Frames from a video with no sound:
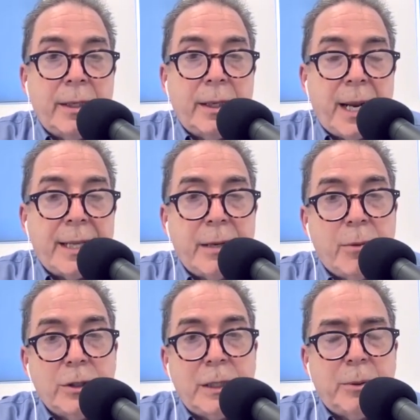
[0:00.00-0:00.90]
But I think
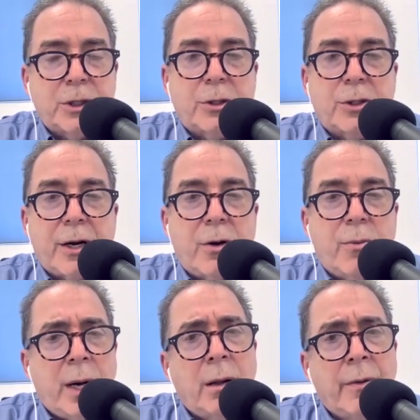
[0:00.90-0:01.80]
most people just kind of go,
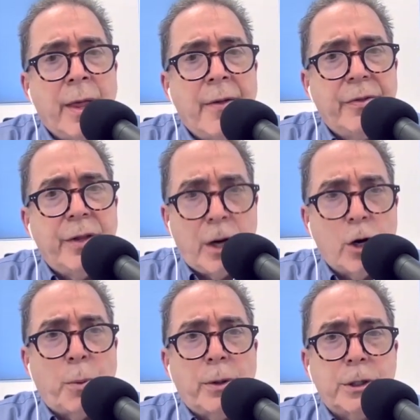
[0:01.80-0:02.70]
well, the
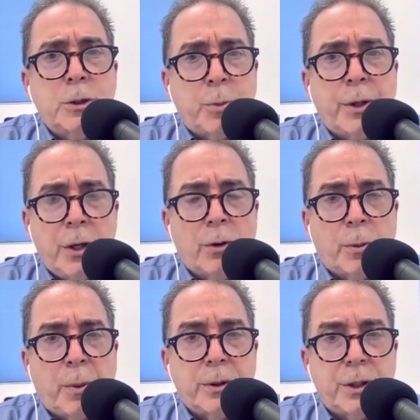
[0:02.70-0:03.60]
younger person's putting the older
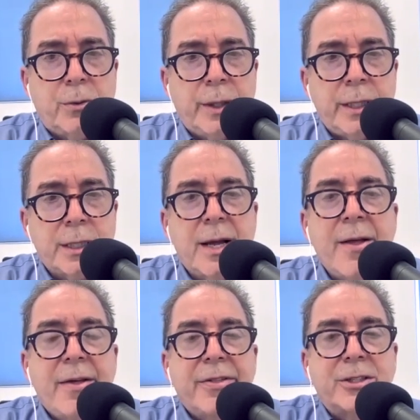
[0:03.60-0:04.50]
person at risk.
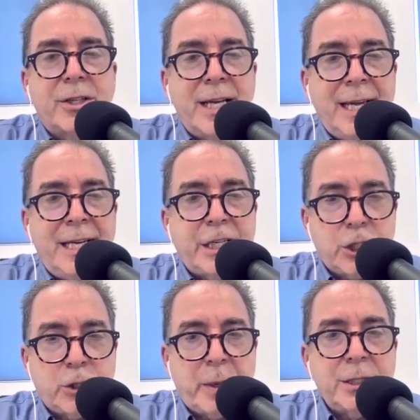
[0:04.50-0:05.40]
There's an
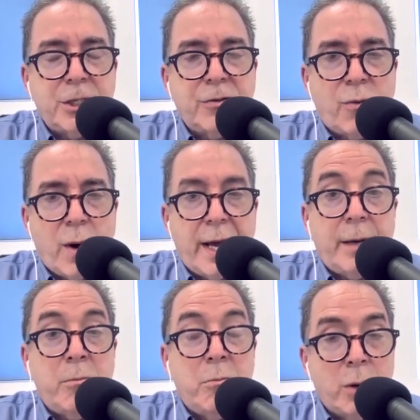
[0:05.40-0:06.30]
inexpensive
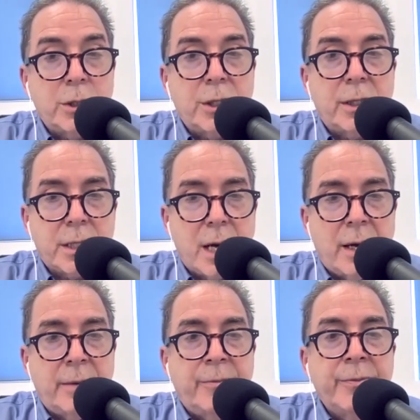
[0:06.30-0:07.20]
way most of the
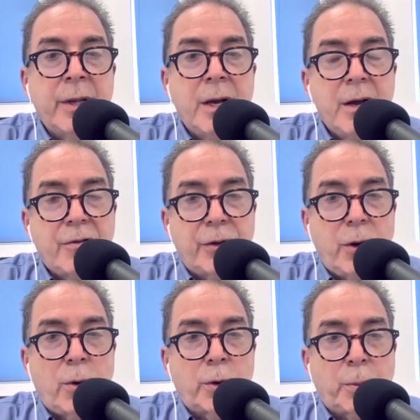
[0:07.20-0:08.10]
time for the
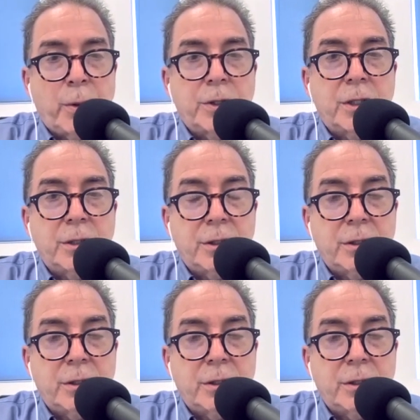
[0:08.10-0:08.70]
older person